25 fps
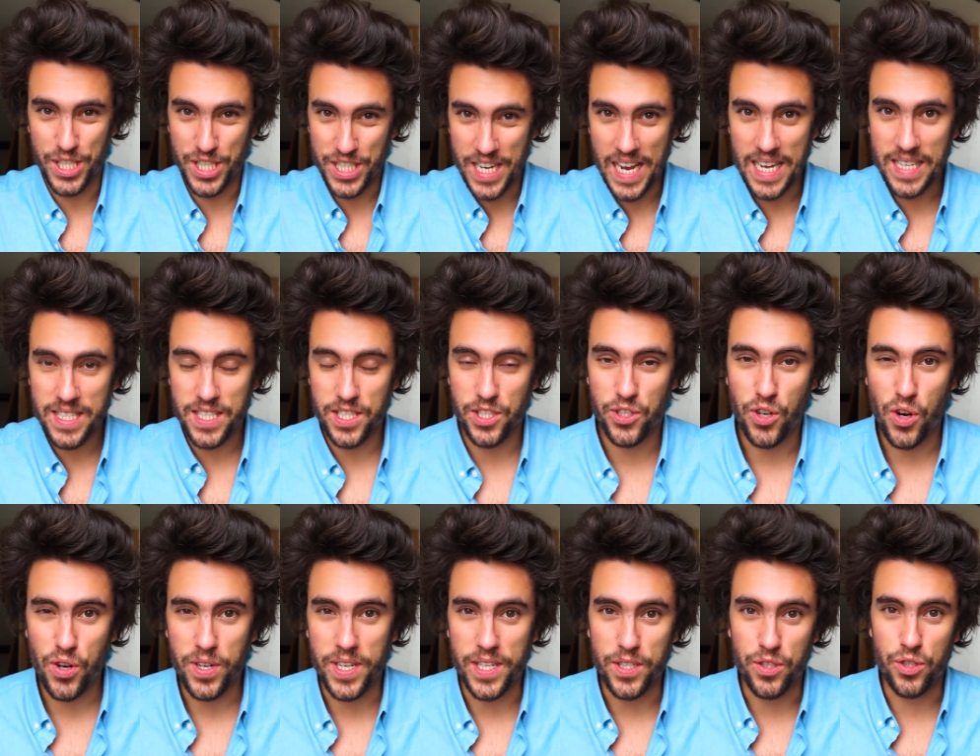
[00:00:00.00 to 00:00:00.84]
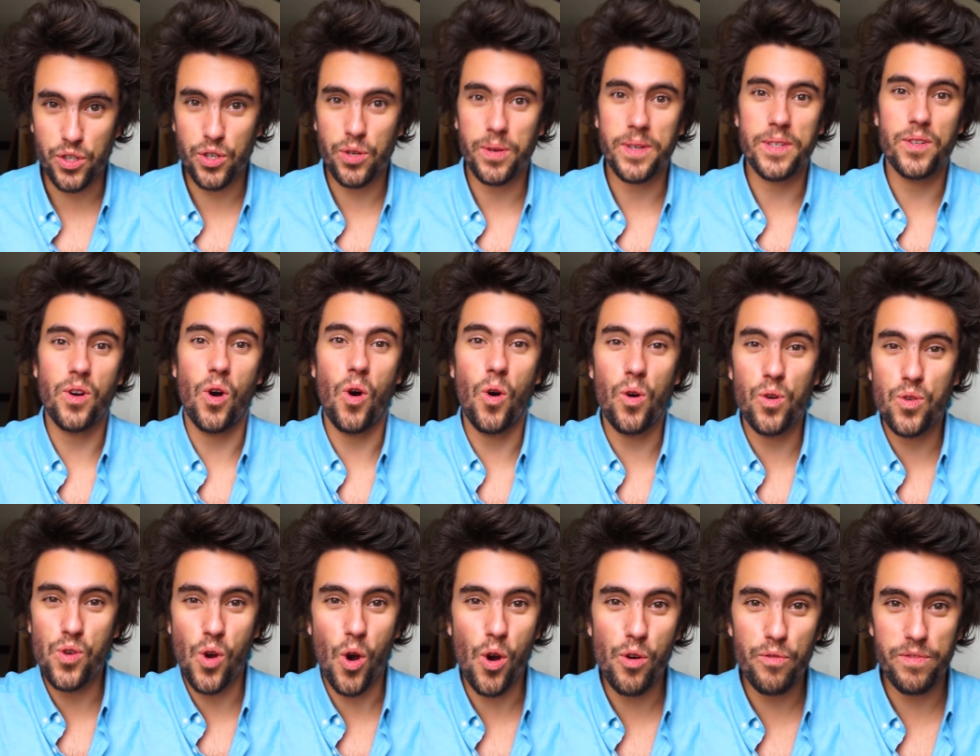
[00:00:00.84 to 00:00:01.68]
Chances are that during the
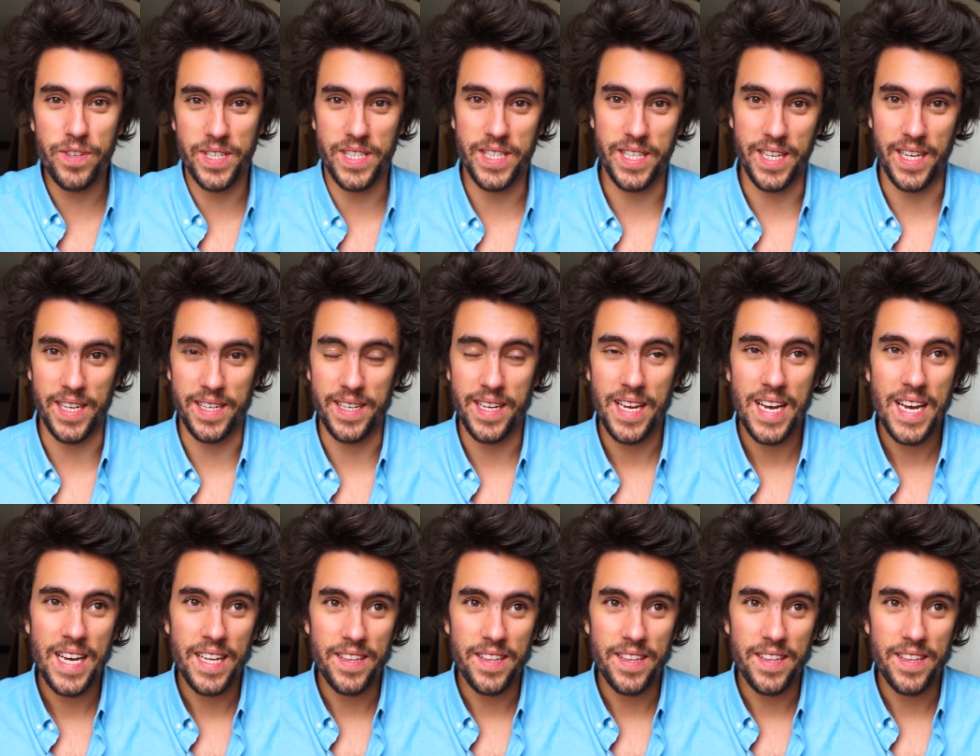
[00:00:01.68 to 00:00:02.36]
whole COVID thing,